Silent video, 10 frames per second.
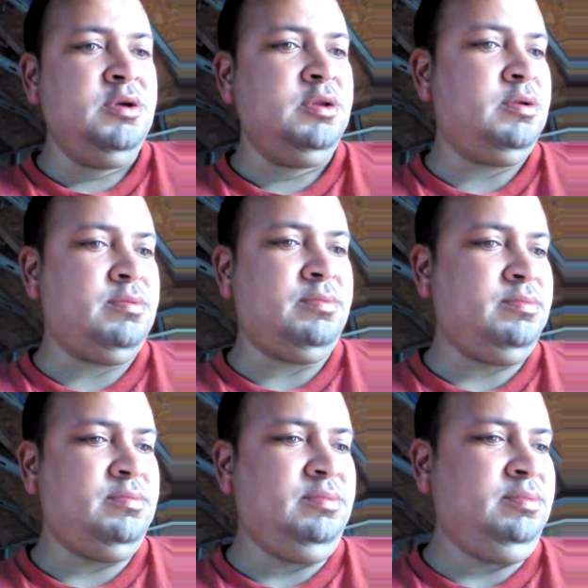Well,
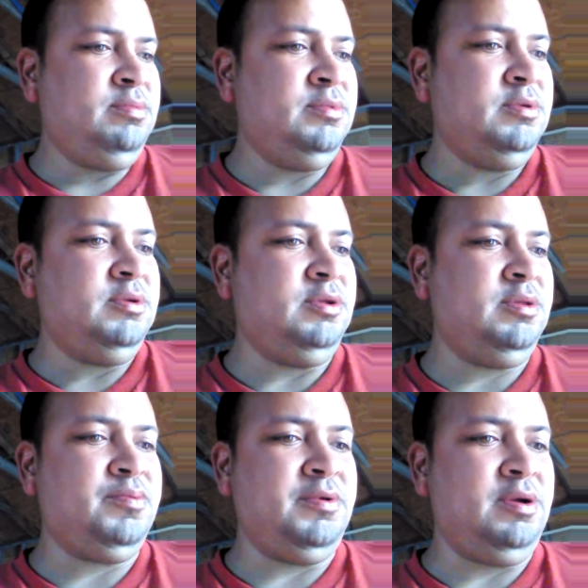
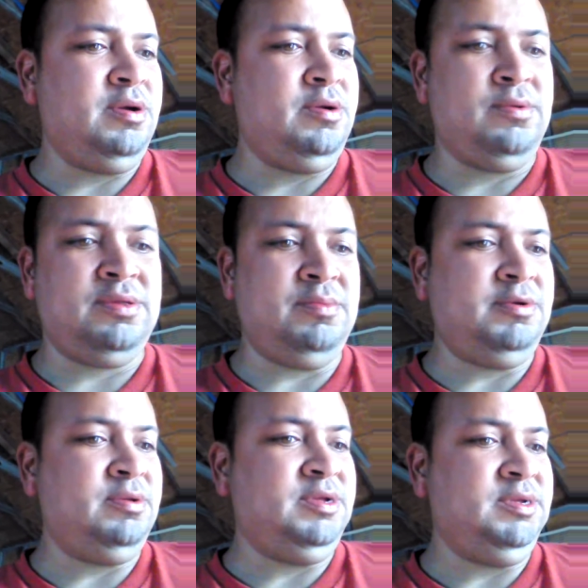just because, I
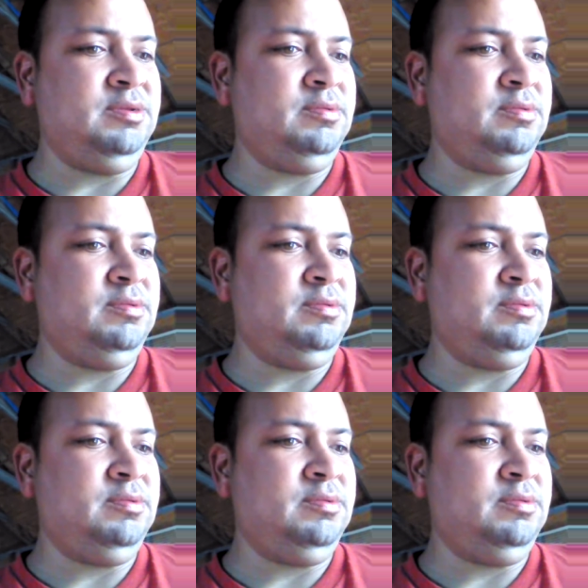mean,